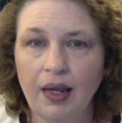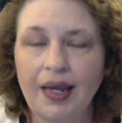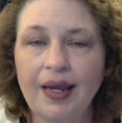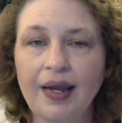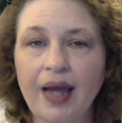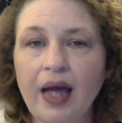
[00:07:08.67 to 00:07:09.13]

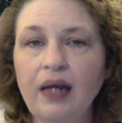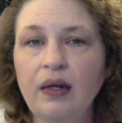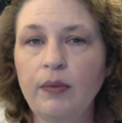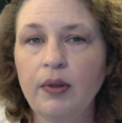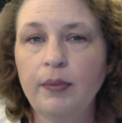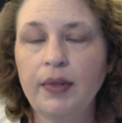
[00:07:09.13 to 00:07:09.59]
He had gotten
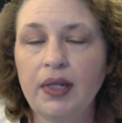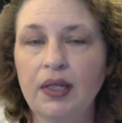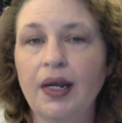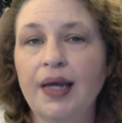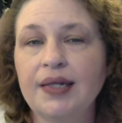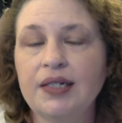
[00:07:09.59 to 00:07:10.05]
up in the middle
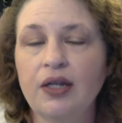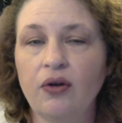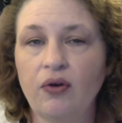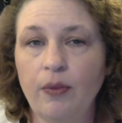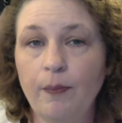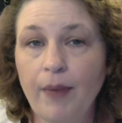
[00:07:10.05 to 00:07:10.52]
of the night to go
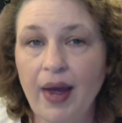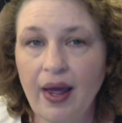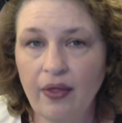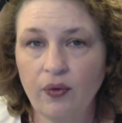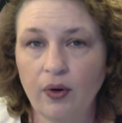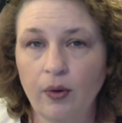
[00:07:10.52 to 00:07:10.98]
to the
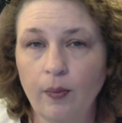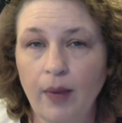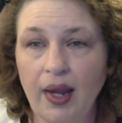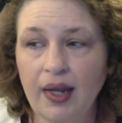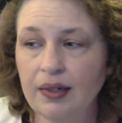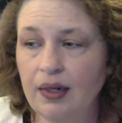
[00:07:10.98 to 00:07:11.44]
bathroom,
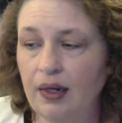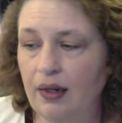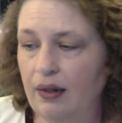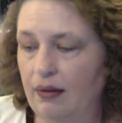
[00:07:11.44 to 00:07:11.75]
and